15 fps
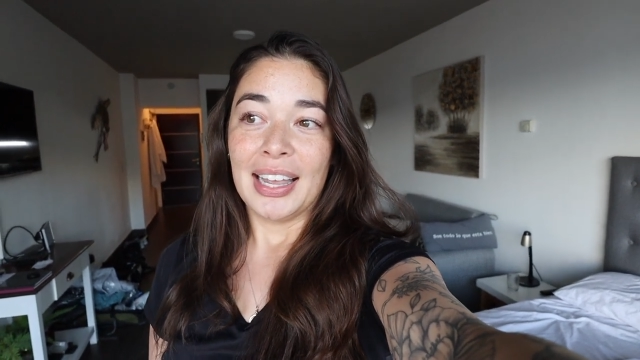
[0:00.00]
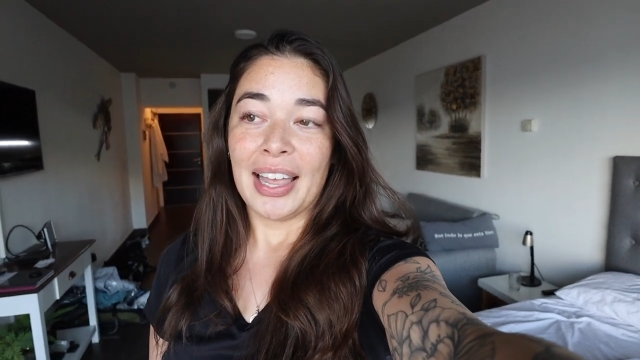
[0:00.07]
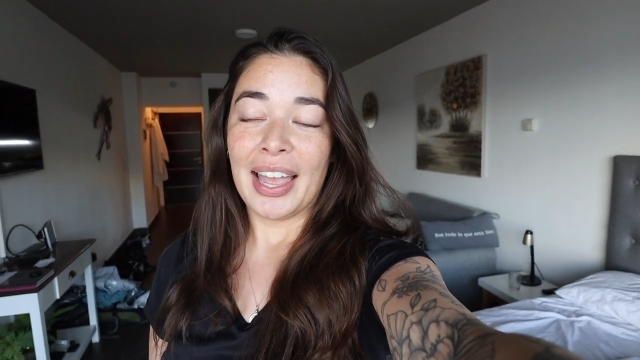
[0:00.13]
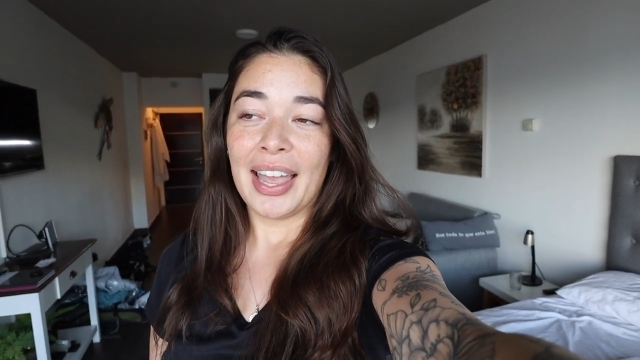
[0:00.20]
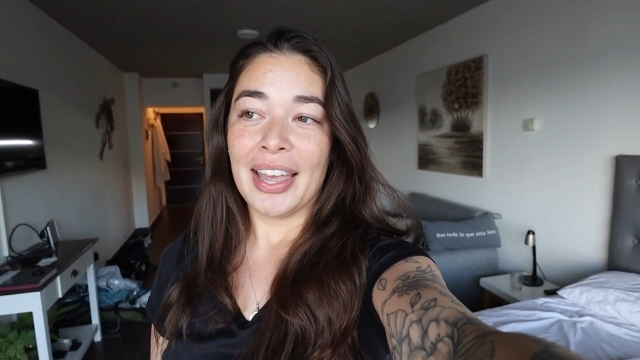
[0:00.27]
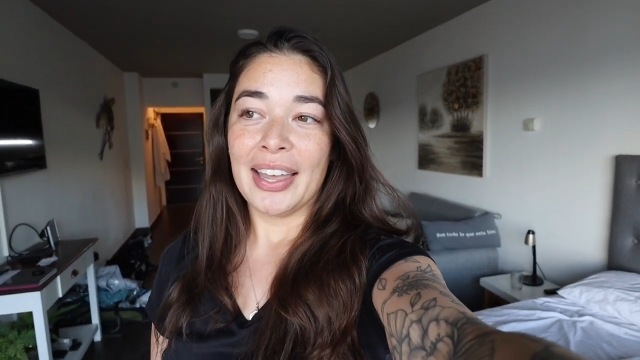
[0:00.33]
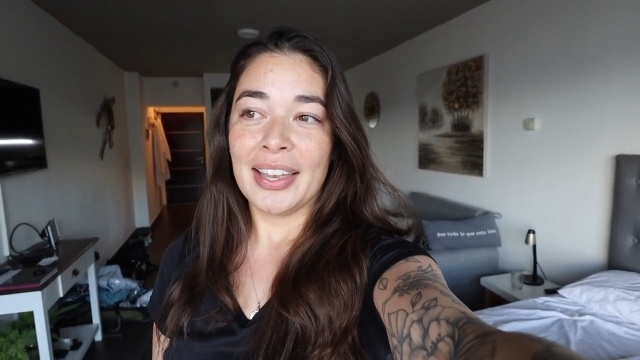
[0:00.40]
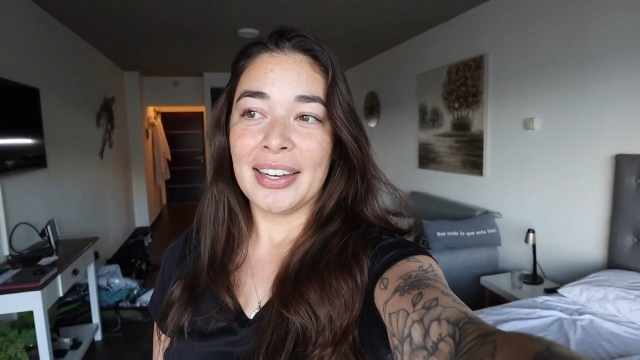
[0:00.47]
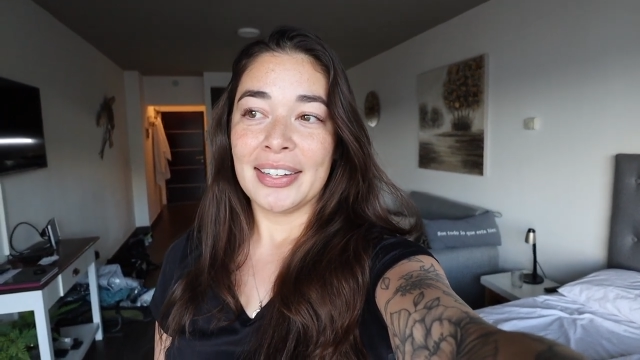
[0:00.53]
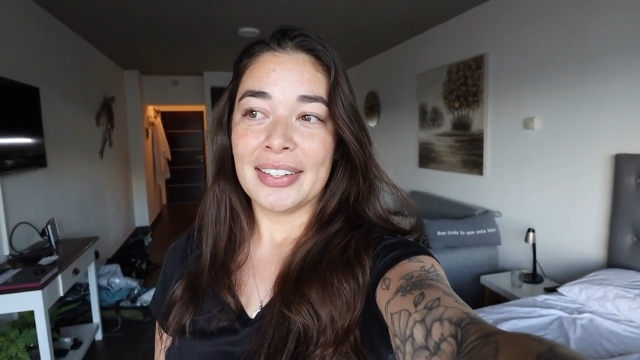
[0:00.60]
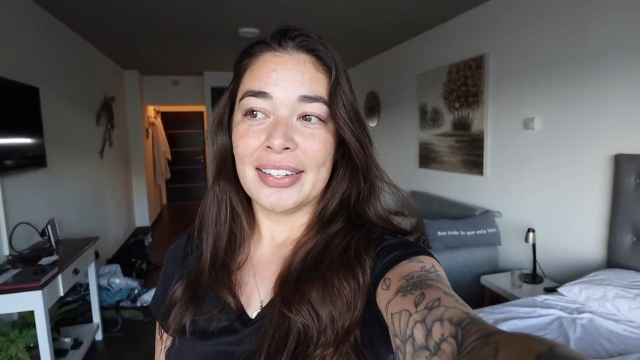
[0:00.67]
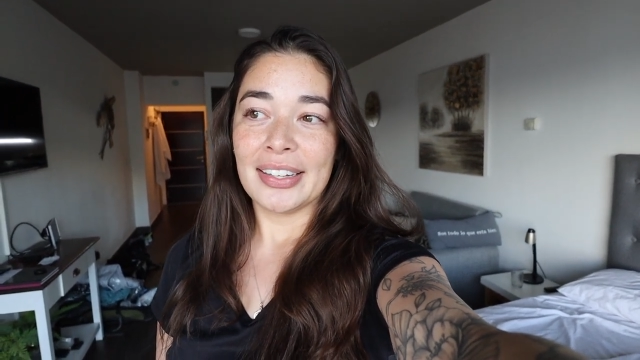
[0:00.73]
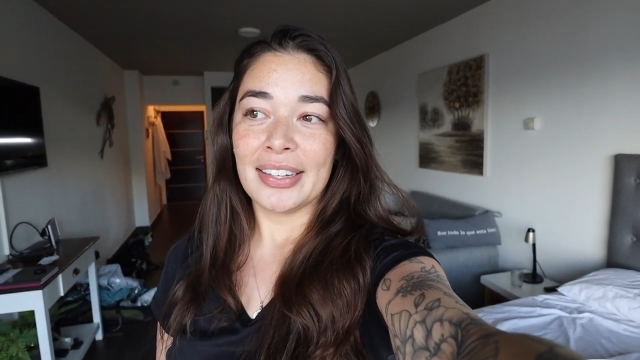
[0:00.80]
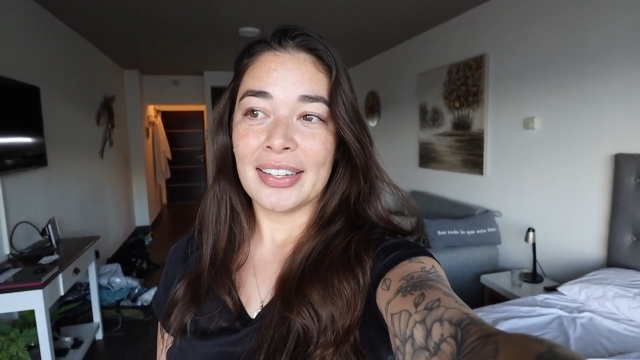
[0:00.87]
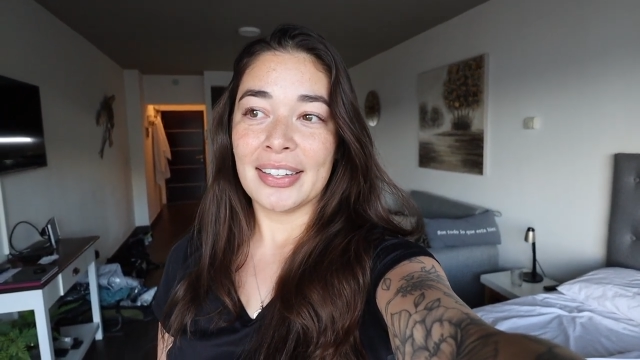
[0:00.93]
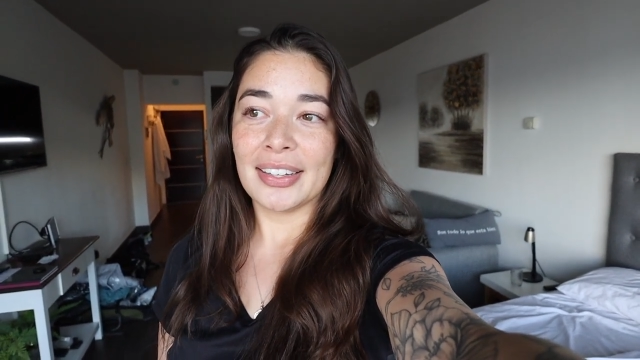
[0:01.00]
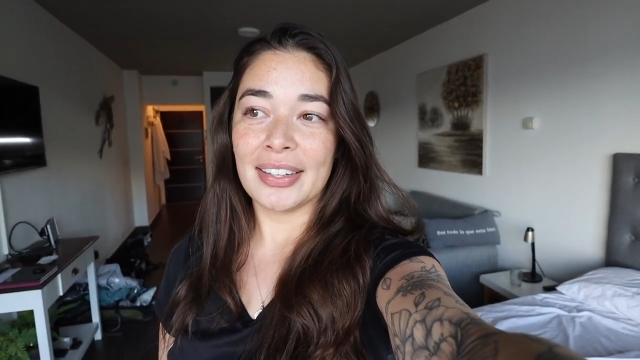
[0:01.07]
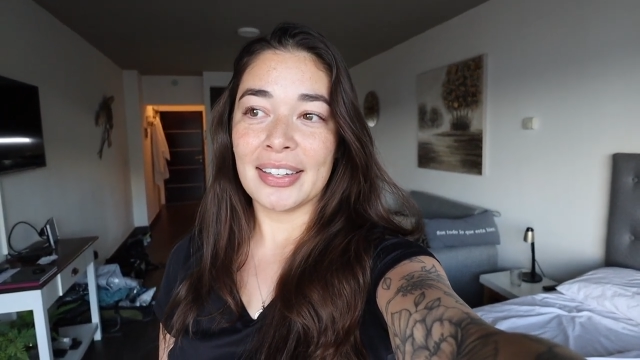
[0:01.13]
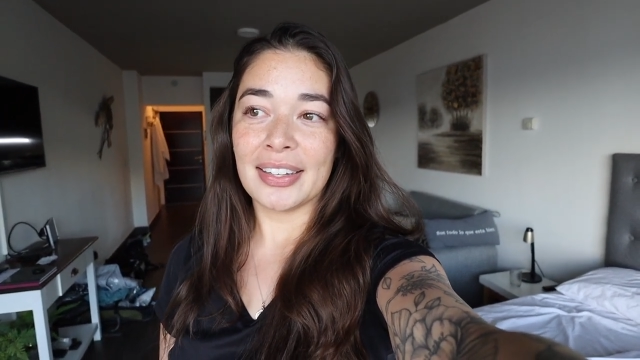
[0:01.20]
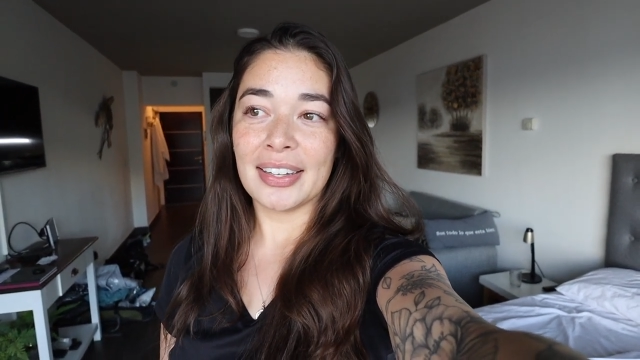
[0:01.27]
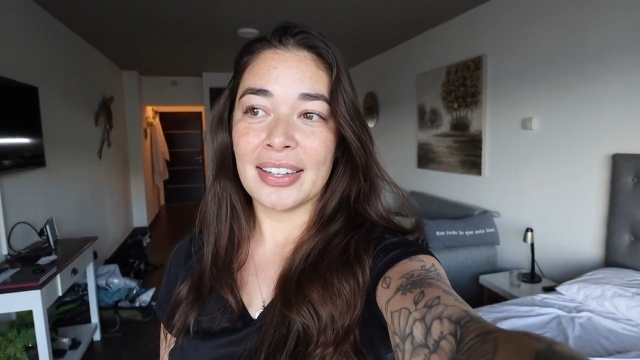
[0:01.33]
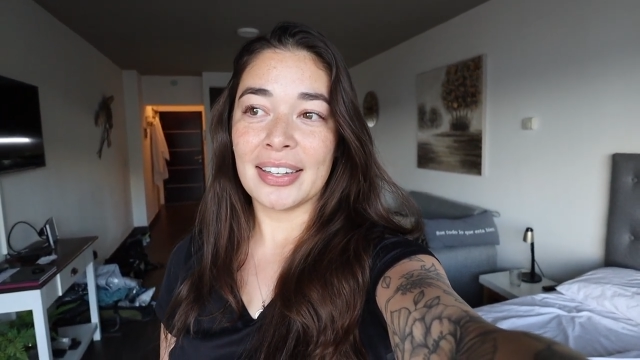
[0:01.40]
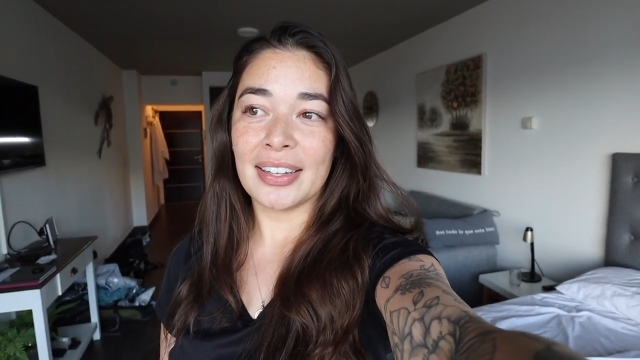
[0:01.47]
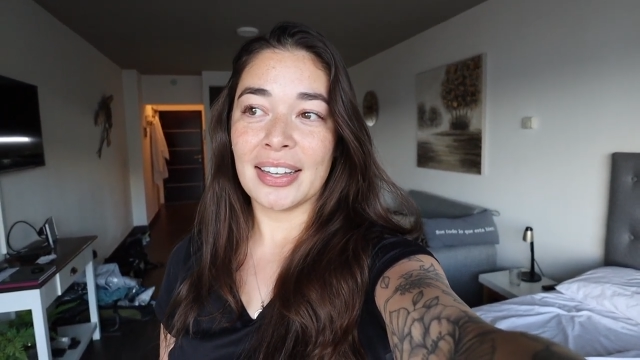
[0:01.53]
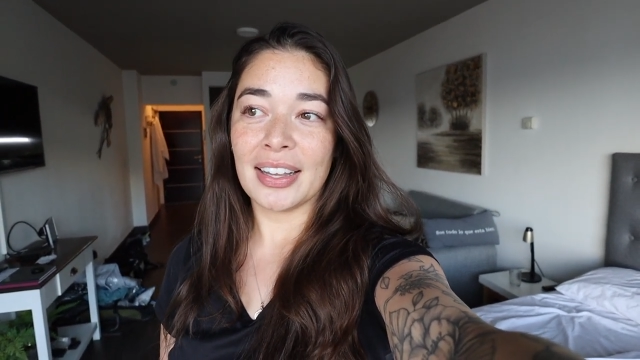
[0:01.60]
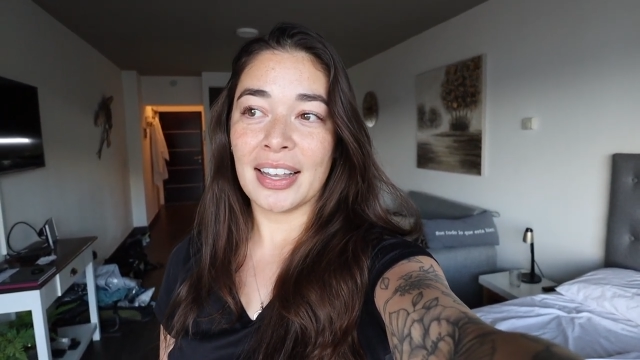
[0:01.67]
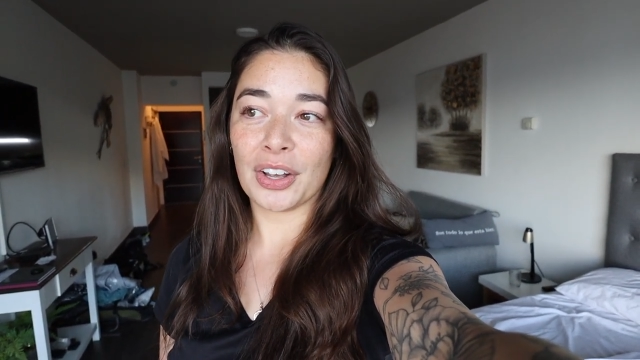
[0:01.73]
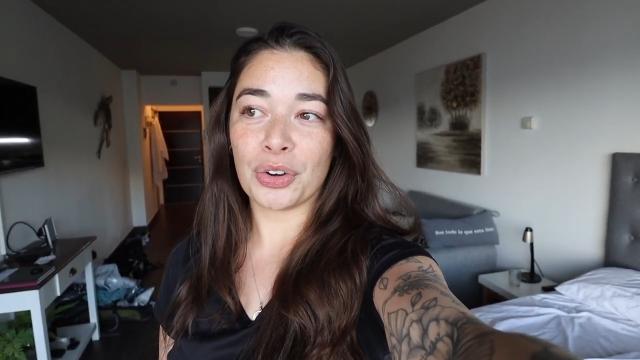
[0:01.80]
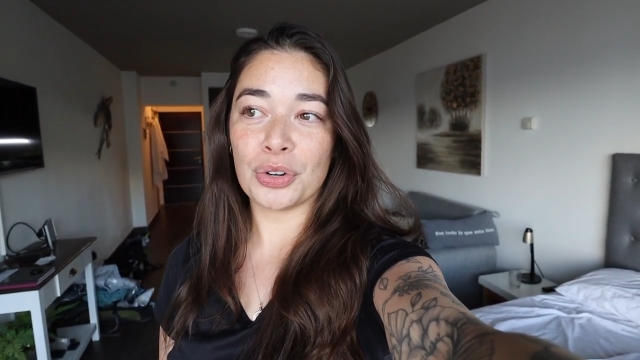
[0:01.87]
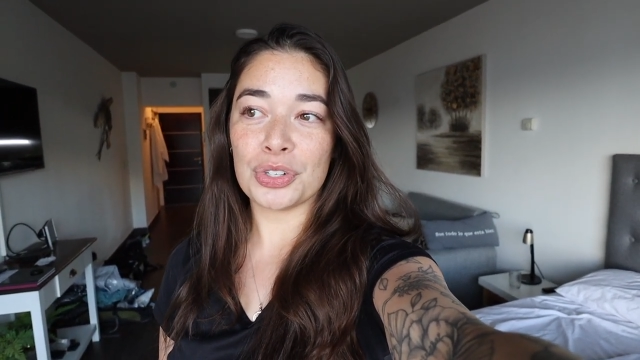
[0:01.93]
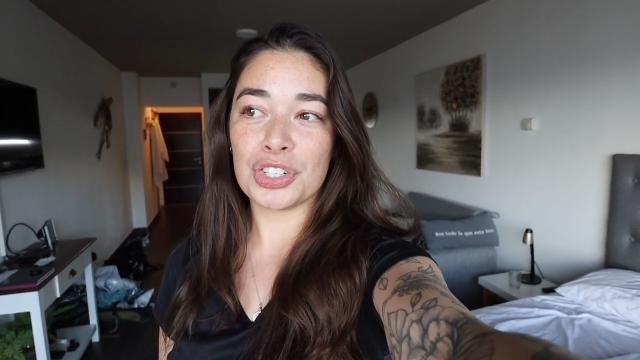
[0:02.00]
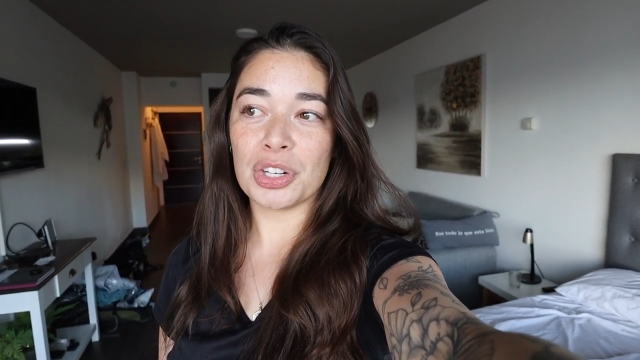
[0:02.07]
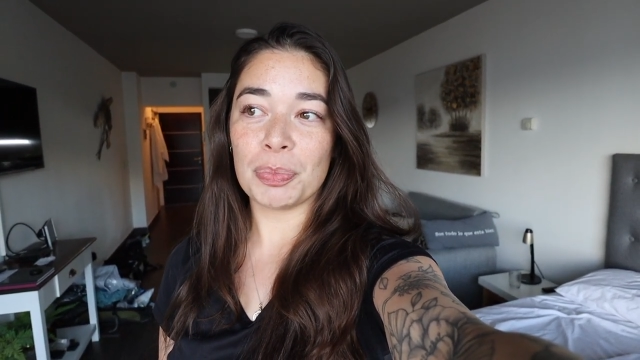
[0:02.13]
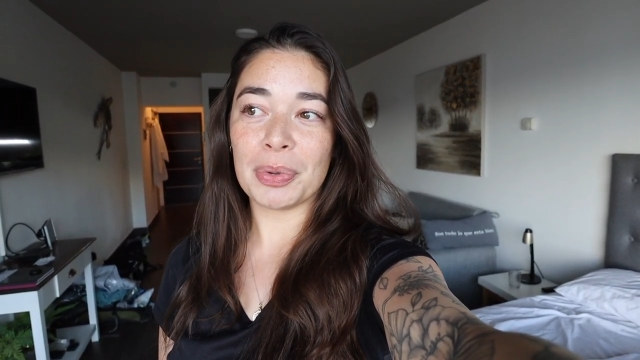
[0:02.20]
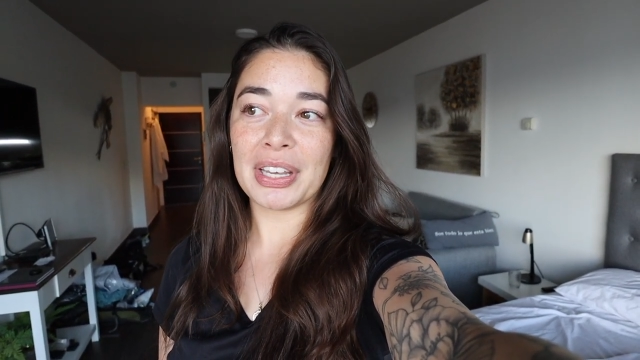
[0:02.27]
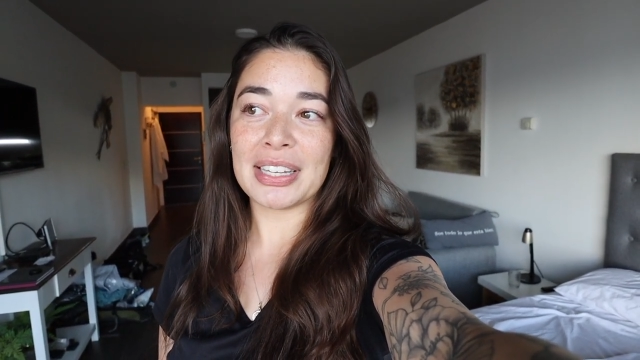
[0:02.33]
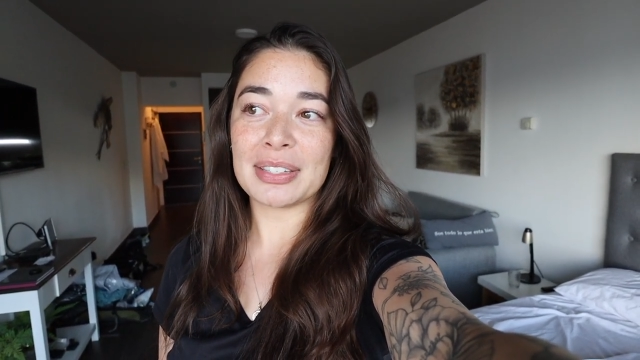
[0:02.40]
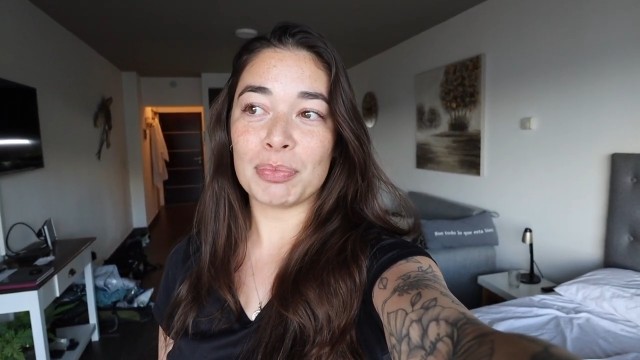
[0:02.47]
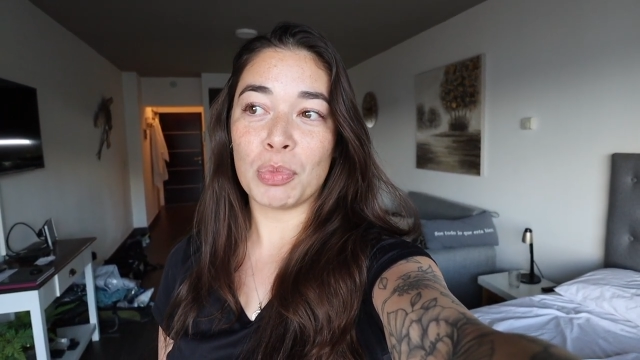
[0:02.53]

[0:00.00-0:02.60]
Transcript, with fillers: and a cruise ship is